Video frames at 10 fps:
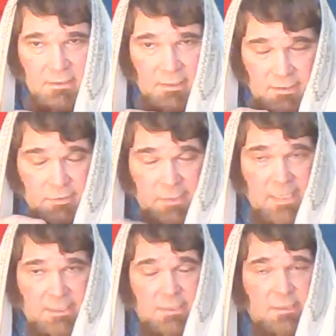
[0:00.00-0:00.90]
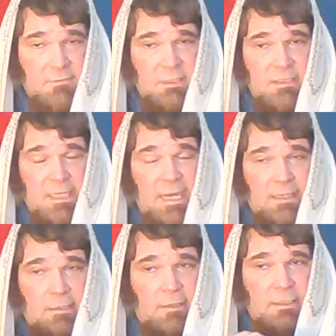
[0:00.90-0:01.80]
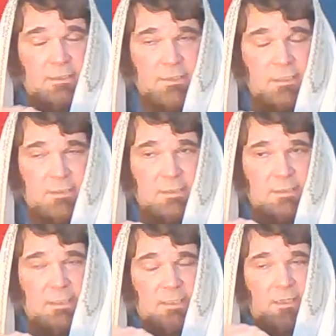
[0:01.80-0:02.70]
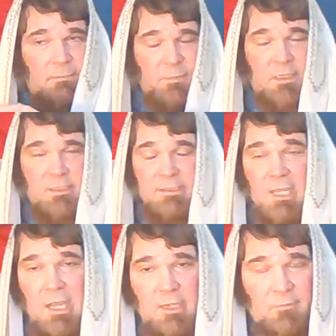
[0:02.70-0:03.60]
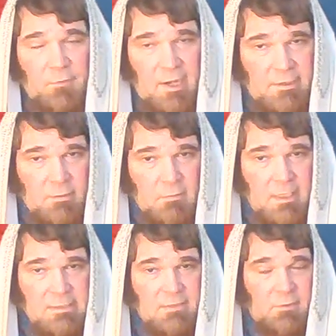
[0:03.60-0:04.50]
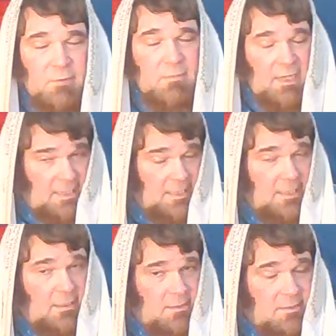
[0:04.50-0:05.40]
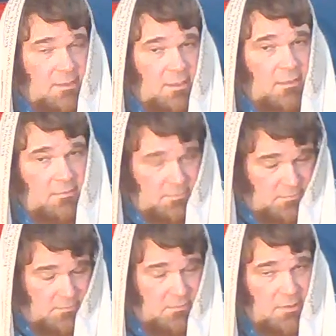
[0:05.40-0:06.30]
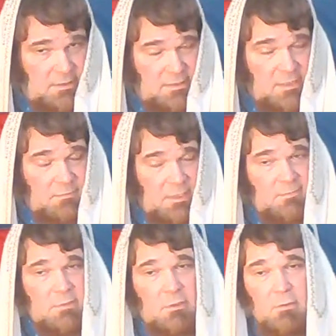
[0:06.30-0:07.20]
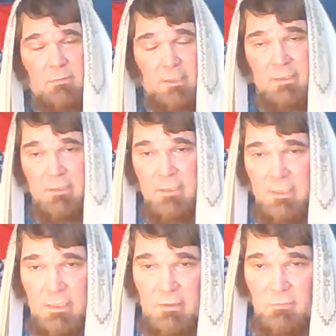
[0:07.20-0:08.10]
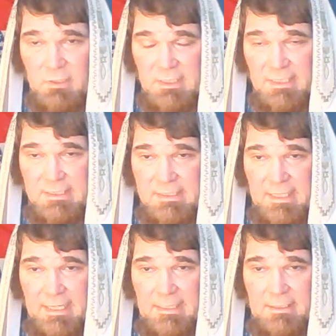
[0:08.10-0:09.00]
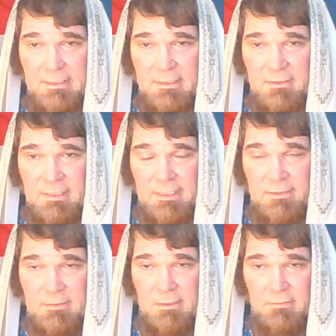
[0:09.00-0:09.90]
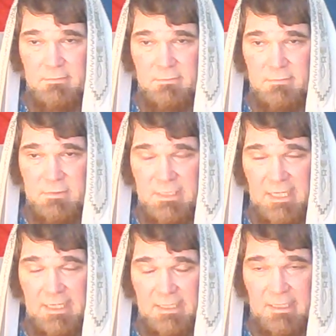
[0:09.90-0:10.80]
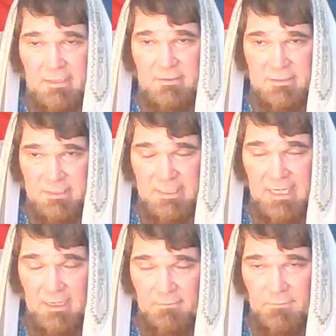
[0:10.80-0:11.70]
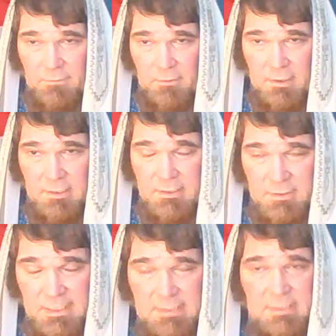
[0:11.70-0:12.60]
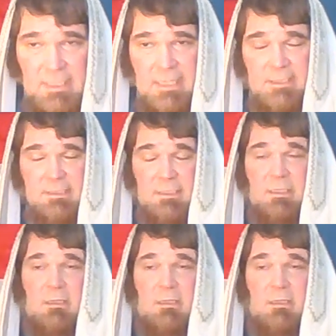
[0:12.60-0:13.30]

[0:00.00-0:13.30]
and traditions of today that are in the church and synagogue parish. You'll find the ones from 80 years ago and sometimes older, what they said that you don't take into account for these days